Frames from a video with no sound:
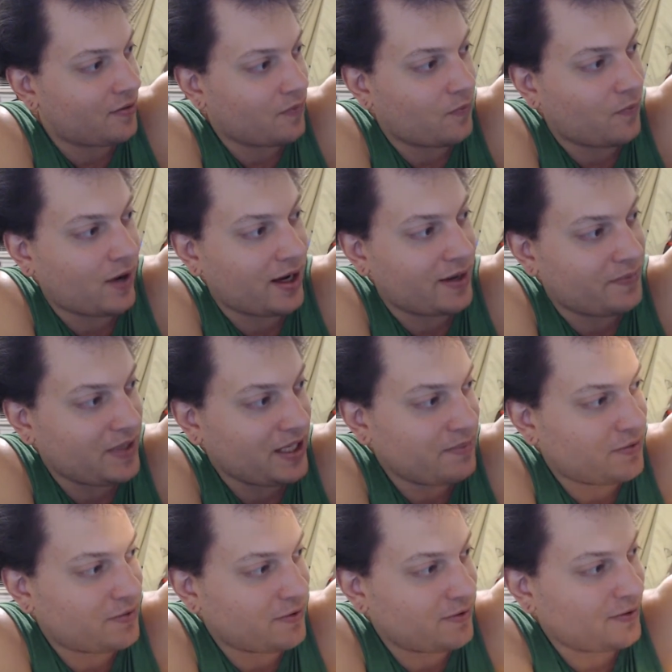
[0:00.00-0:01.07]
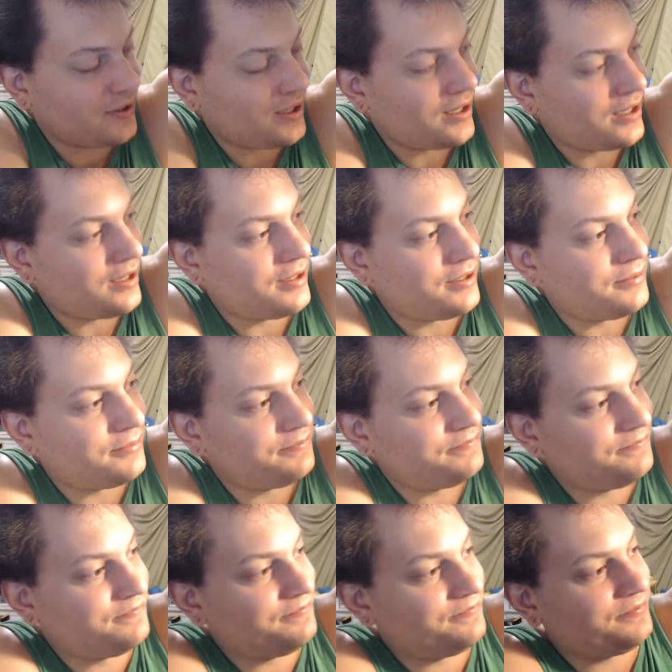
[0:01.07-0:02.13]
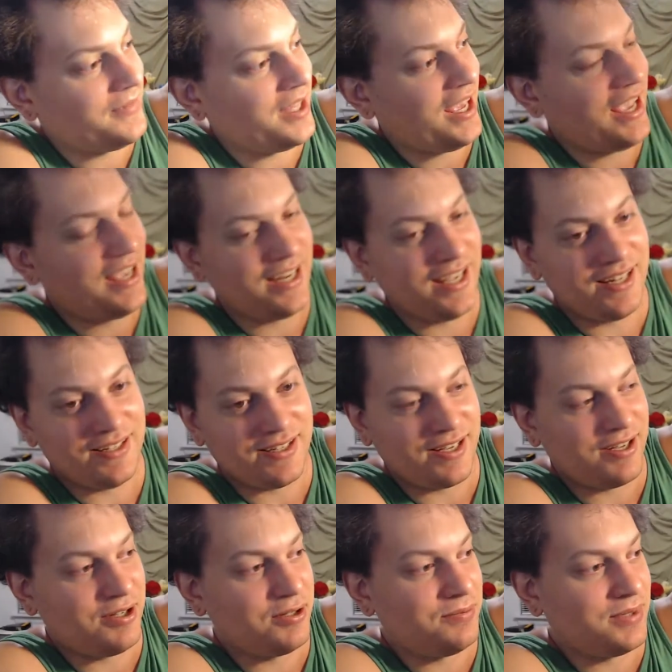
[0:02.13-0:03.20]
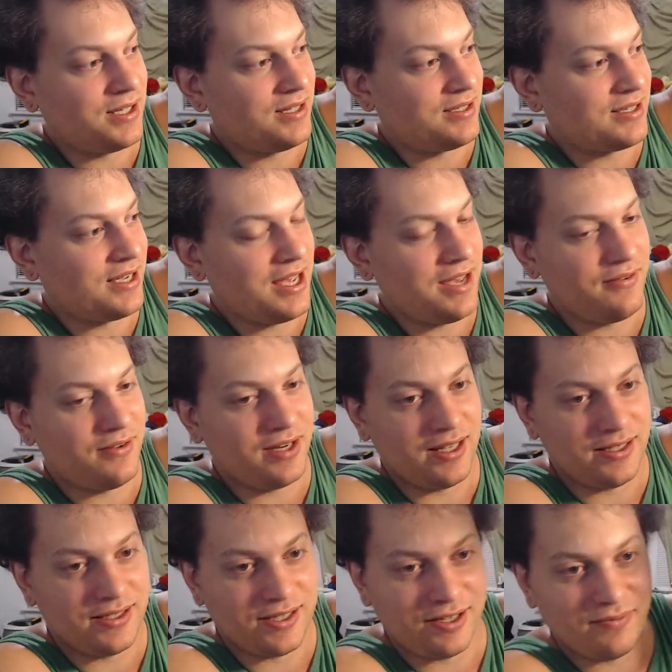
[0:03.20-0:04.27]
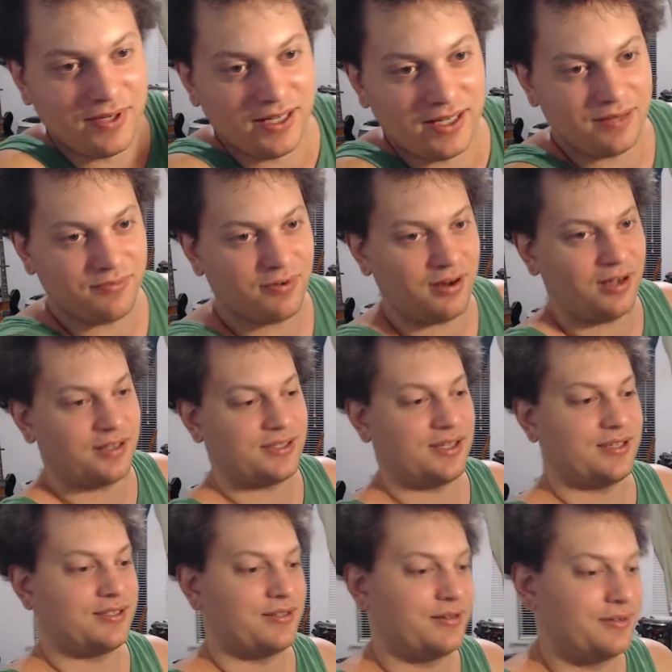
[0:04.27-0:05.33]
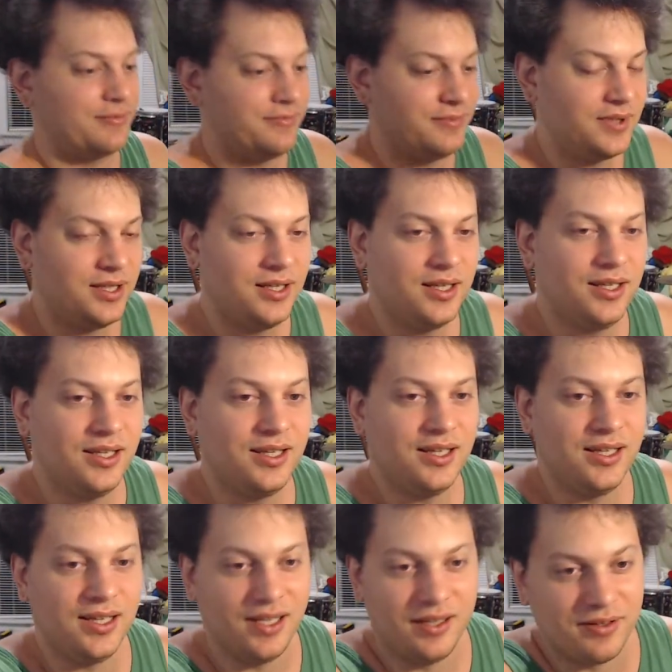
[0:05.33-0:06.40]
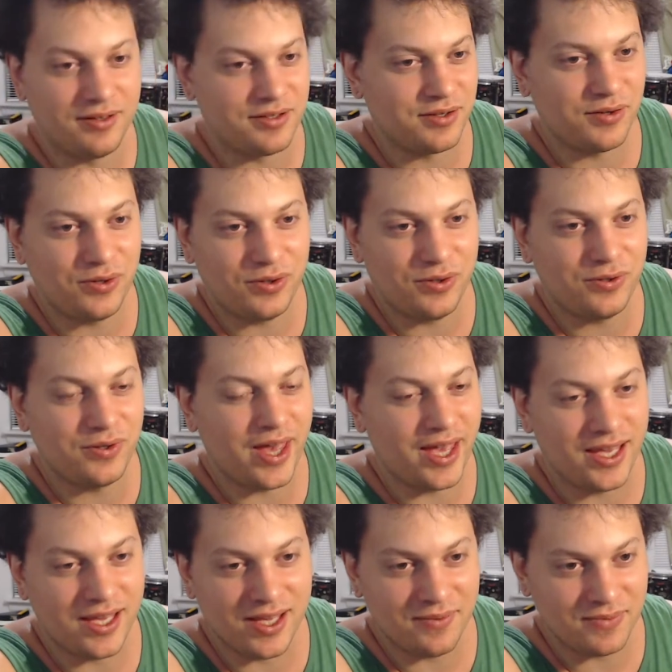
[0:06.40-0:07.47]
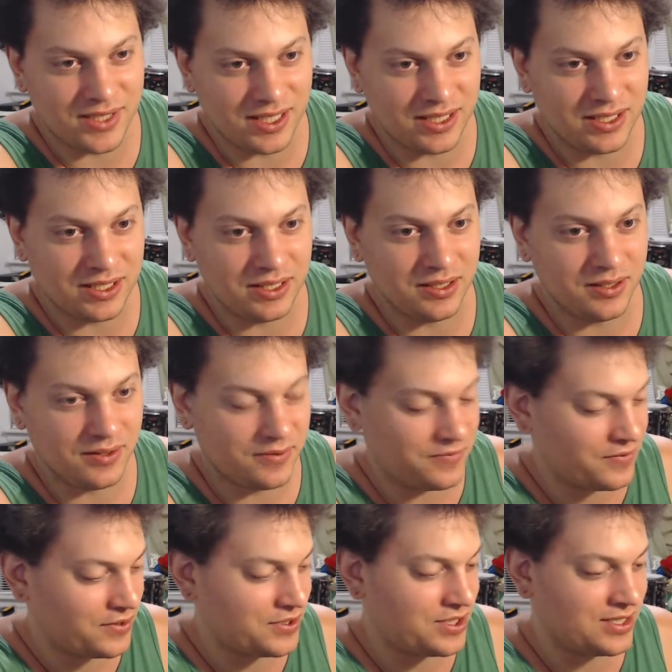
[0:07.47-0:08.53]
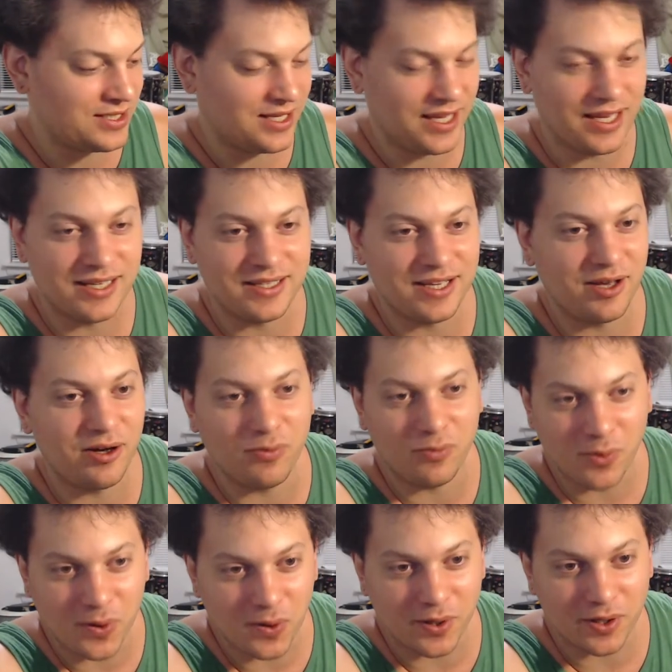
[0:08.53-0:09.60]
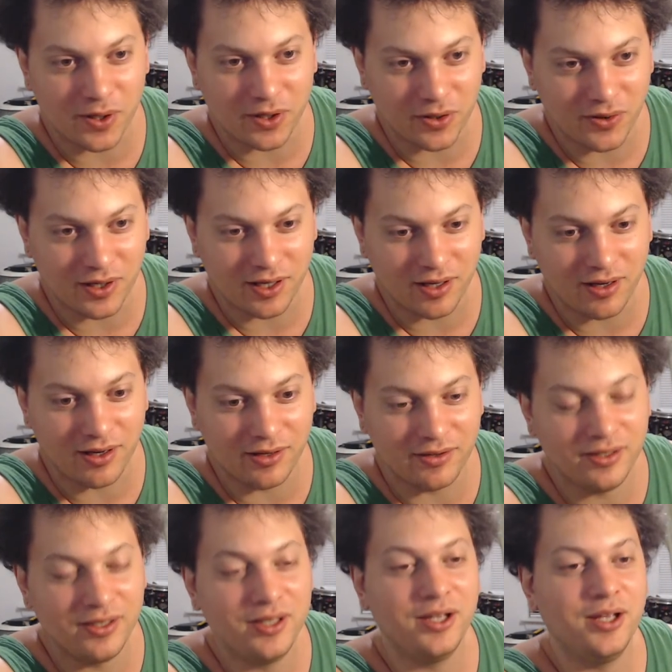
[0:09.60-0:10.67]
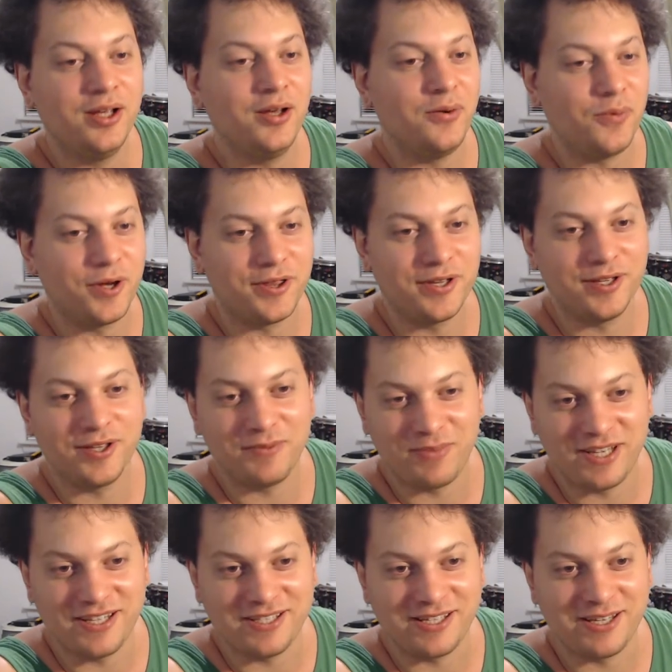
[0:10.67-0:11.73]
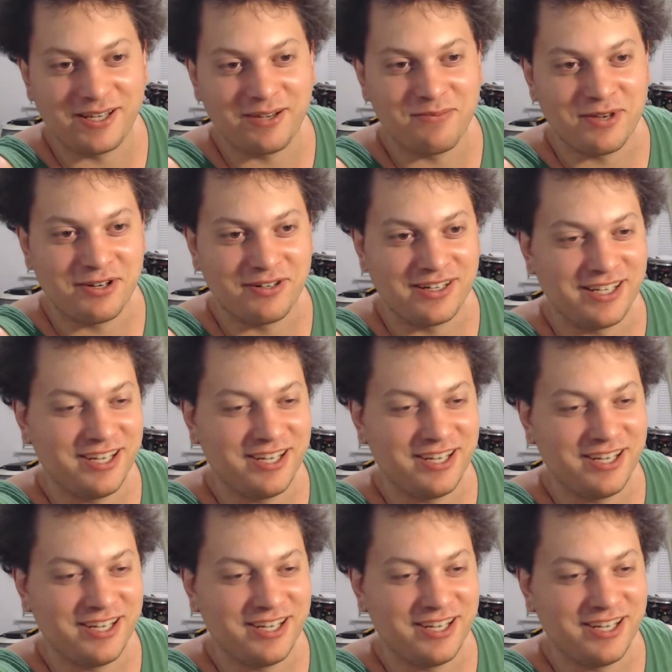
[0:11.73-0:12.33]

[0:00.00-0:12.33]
why people um, hate Intel because I have an Intel Pentium processor, and there's a whole AMD versus Intel war going on within the PC community,